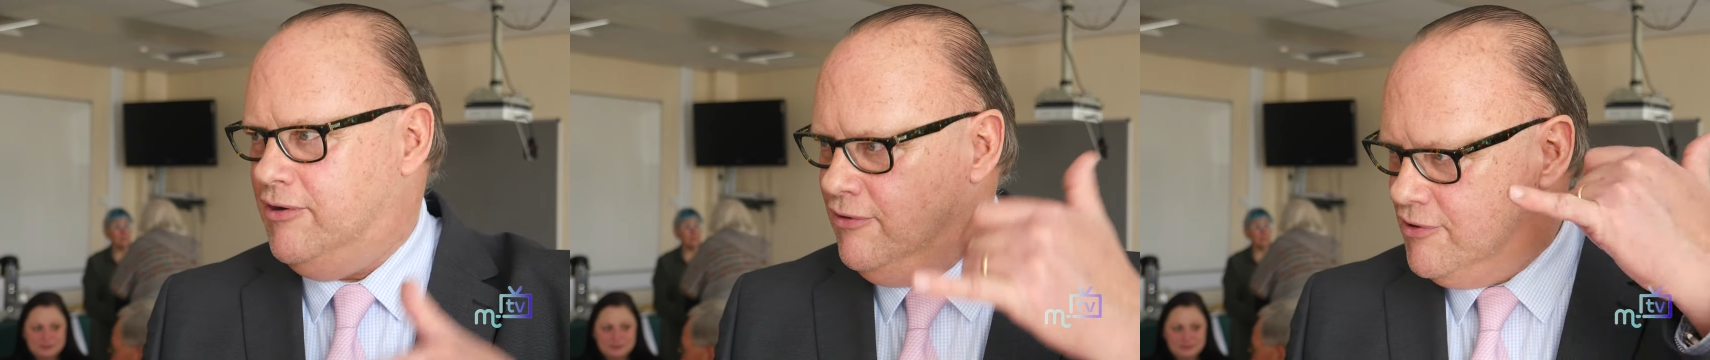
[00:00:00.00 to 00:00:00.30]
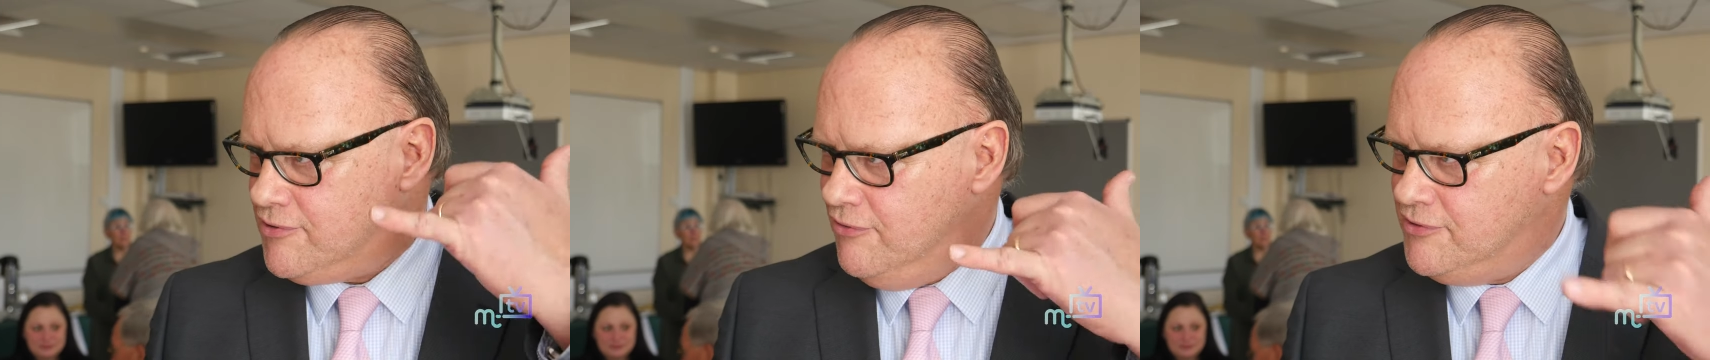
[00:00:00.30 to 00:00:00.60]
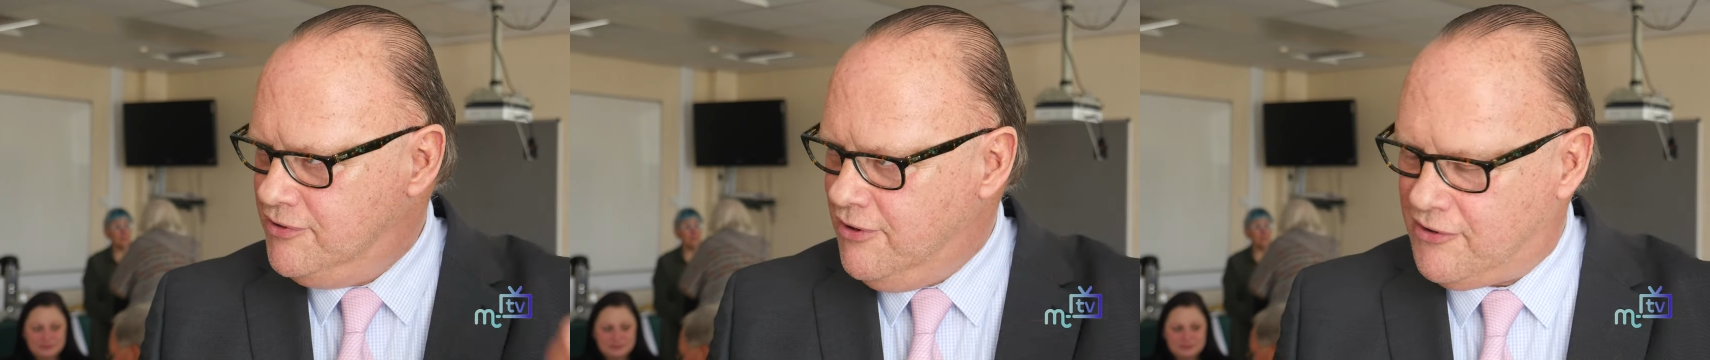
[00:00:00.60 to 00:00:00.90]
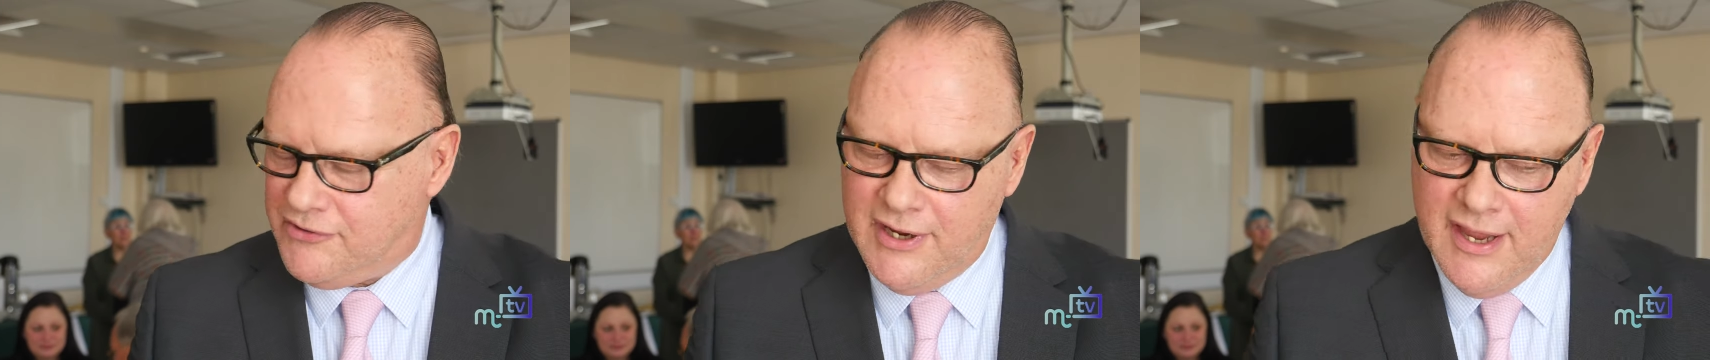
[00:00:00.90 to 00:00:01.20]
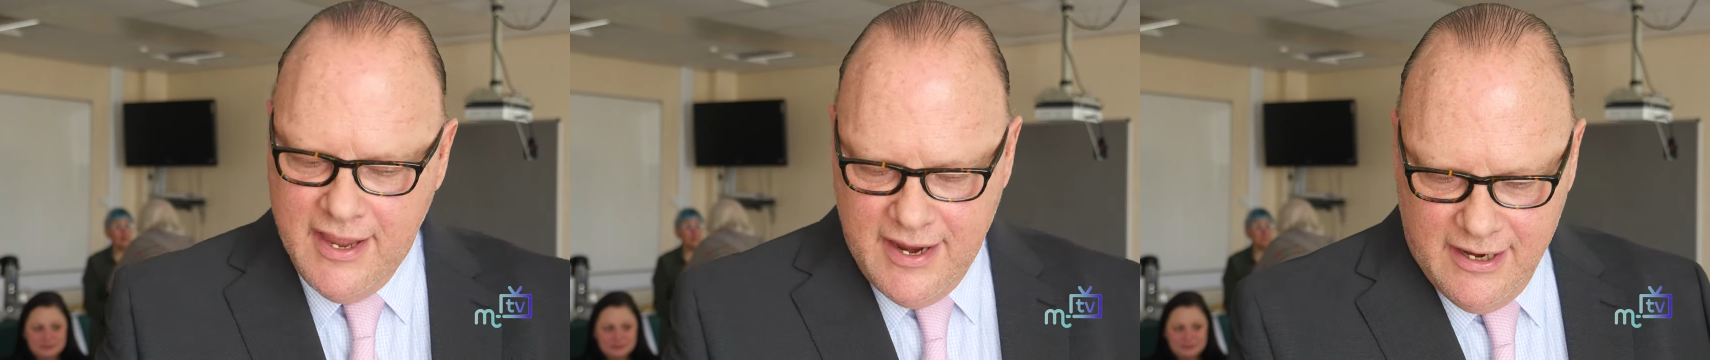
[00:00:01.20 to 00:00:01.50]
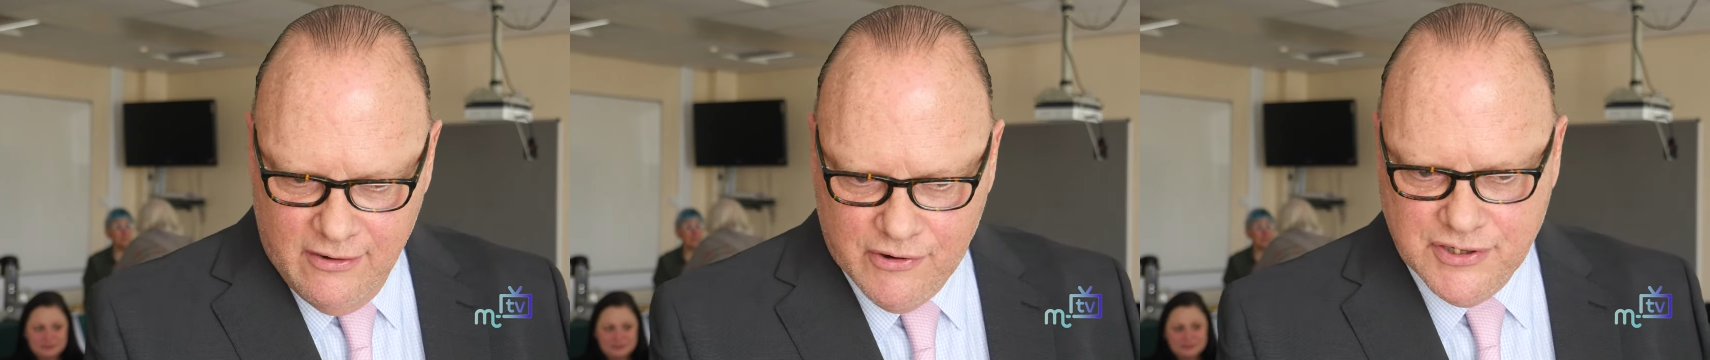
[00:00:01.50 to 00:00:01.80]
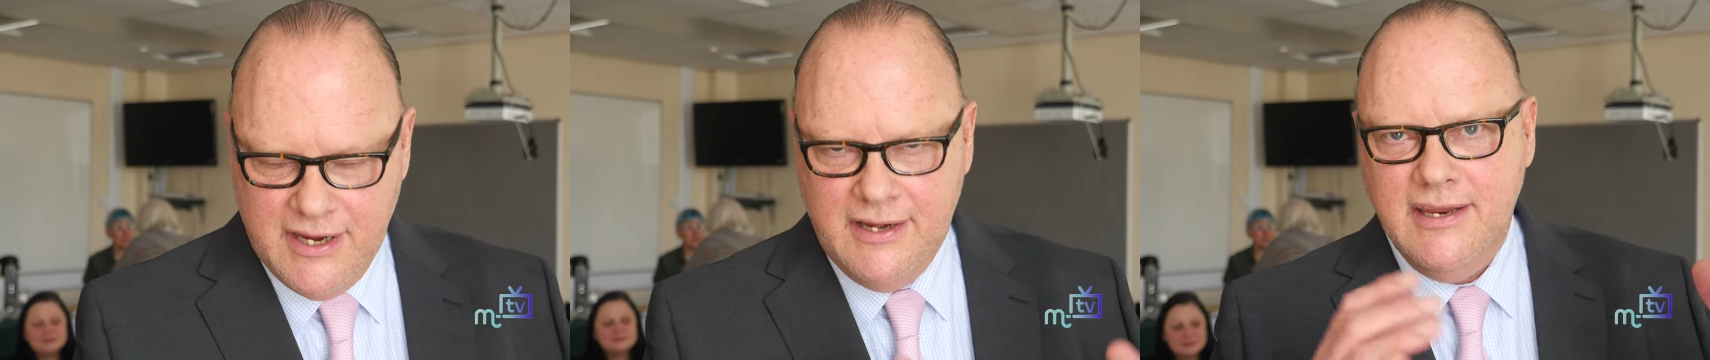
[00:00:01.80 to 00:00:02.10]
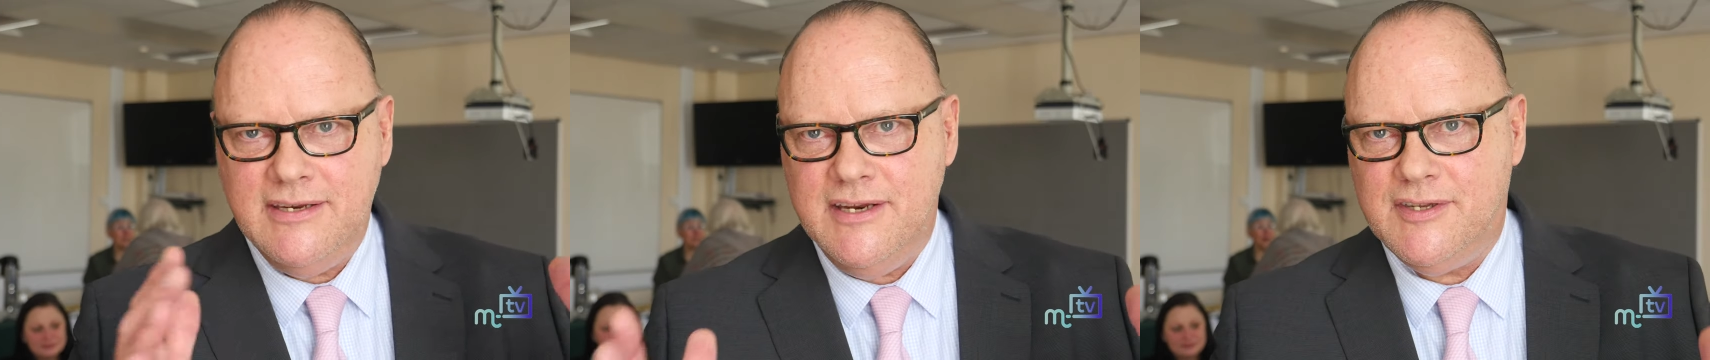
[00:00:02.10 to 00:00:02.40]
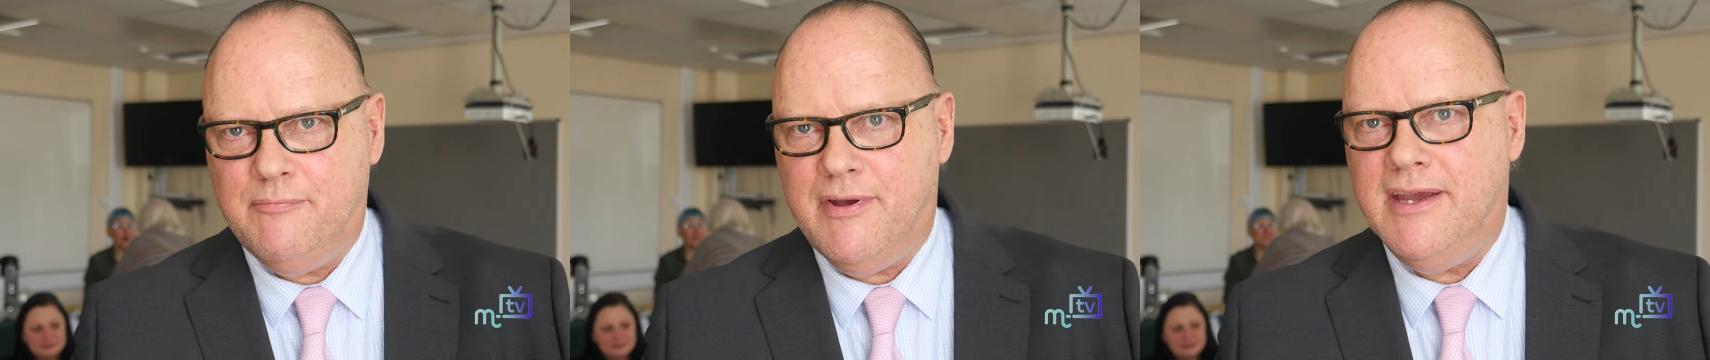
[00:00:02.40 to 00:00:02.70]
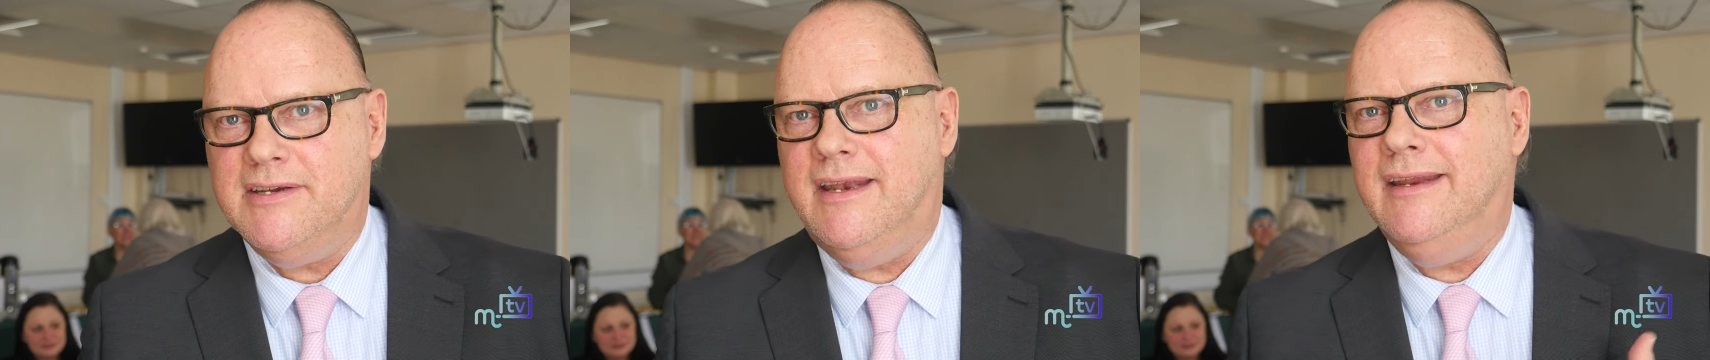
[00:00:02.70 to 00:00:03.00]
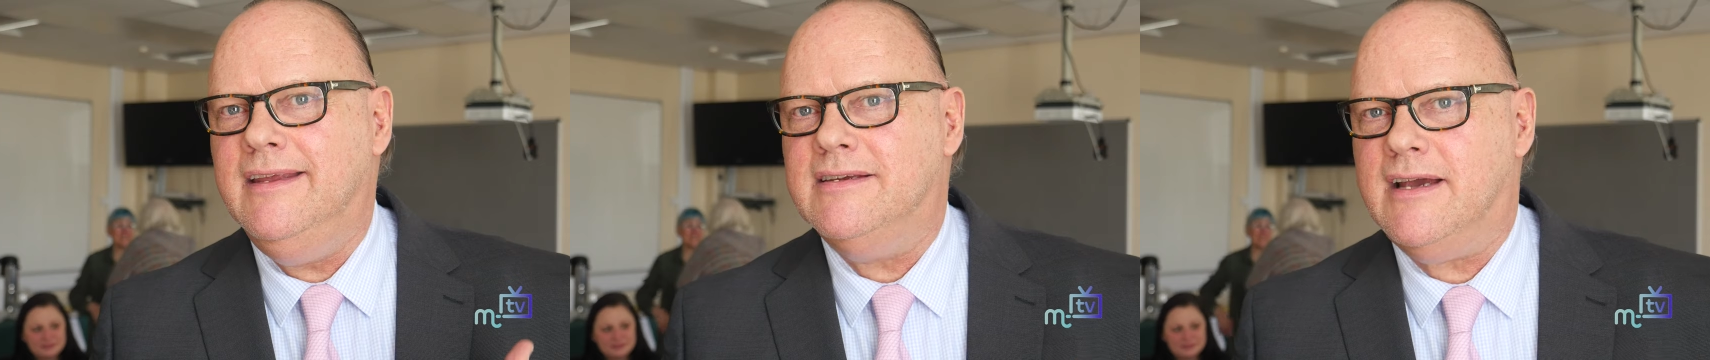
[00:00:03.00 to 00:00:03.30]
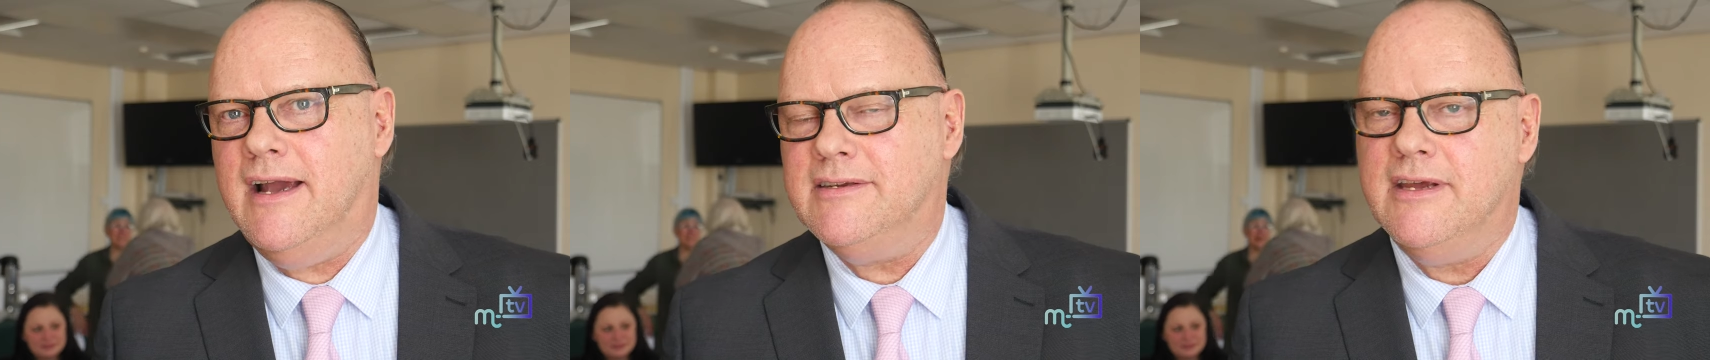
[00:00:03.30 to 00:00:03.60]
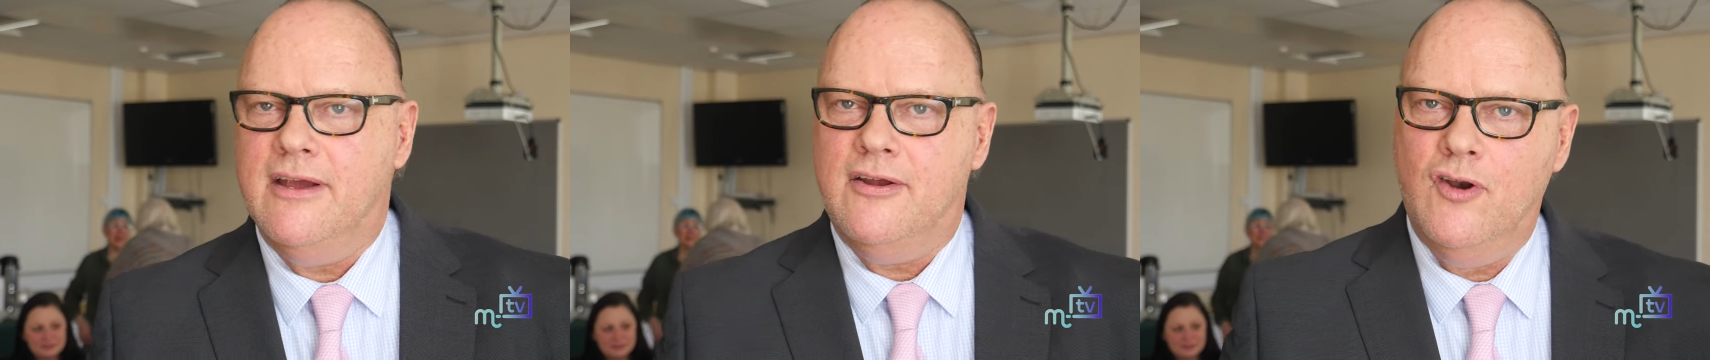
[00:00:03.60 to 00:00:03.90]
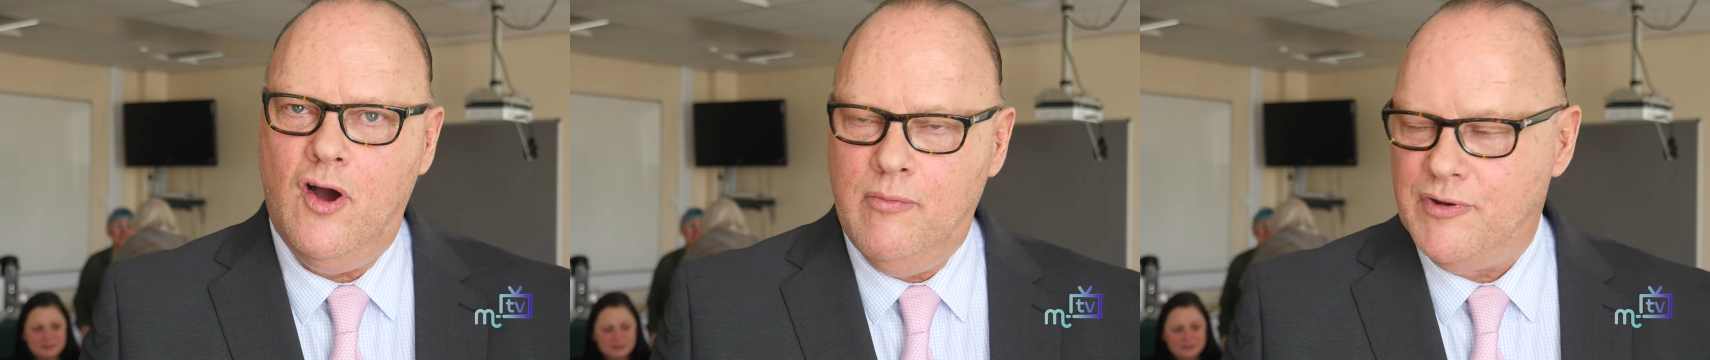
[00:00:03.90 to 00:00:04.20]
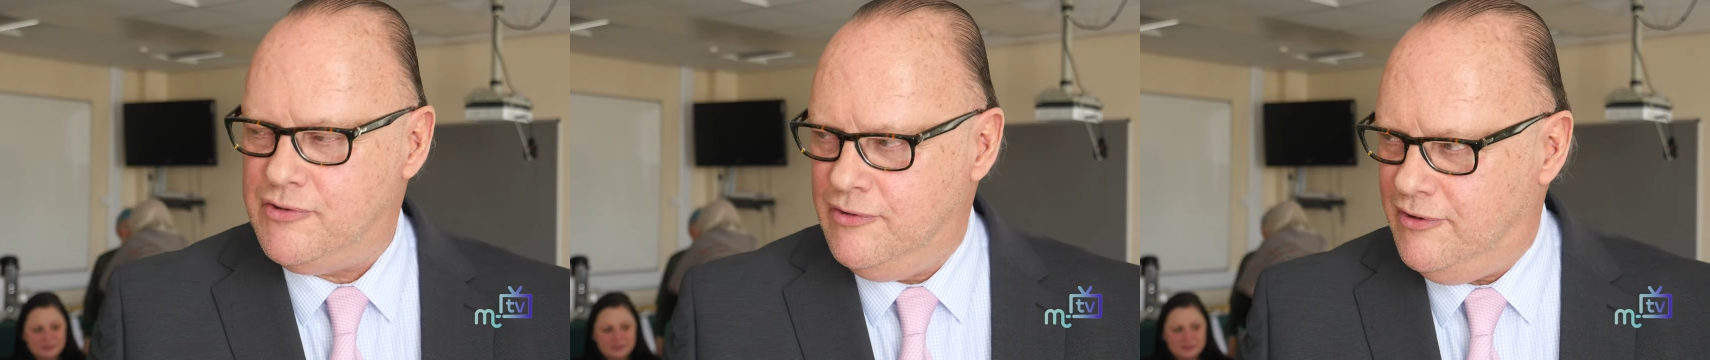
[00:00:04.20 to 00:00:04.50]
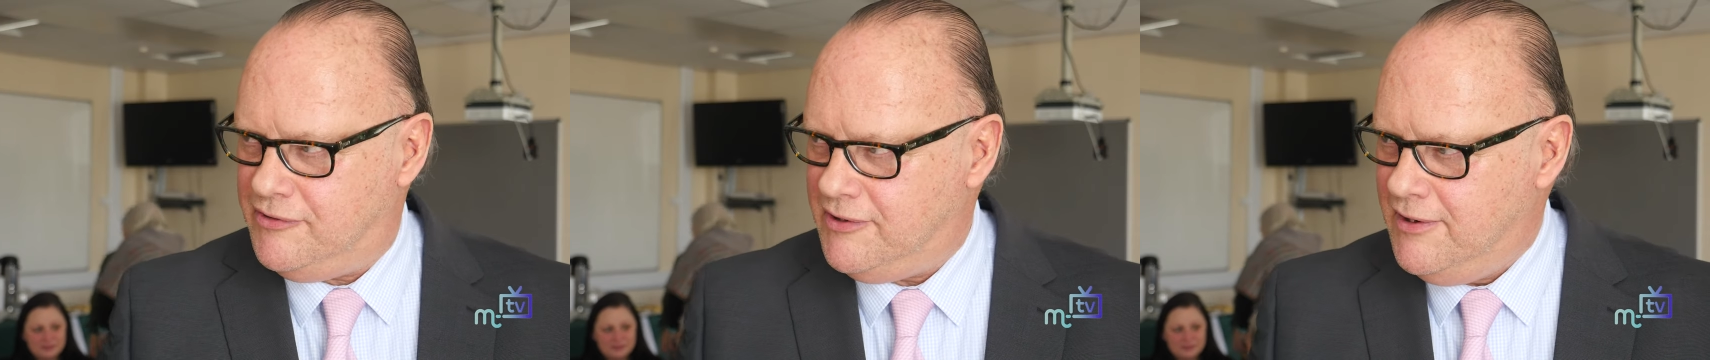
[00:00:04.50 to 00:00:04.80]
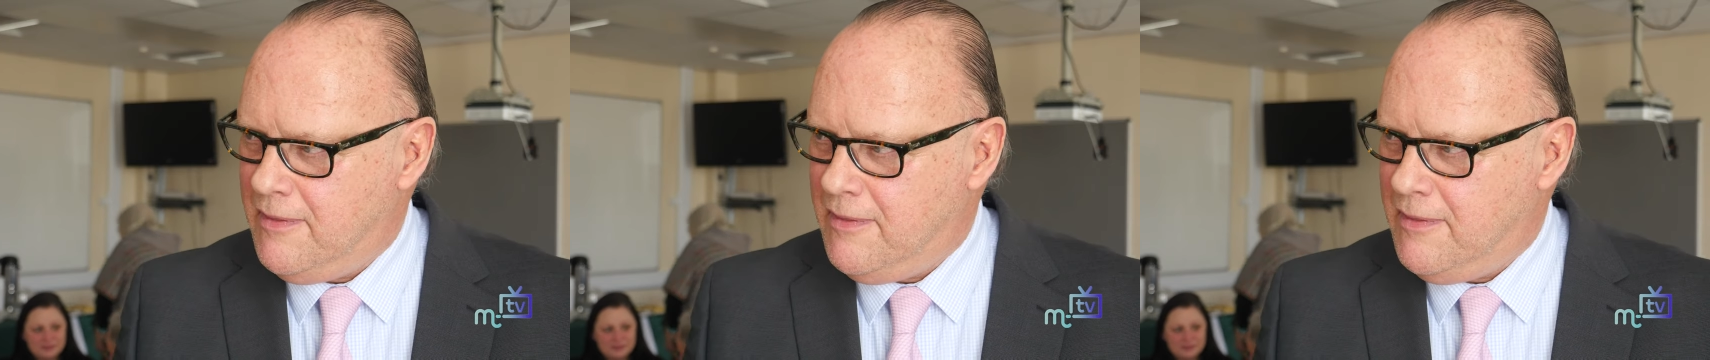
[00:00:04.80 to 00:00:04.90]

Speaker 1: The nurse calls the doctor, he logs in, he sees the patient and he decides nobles or not.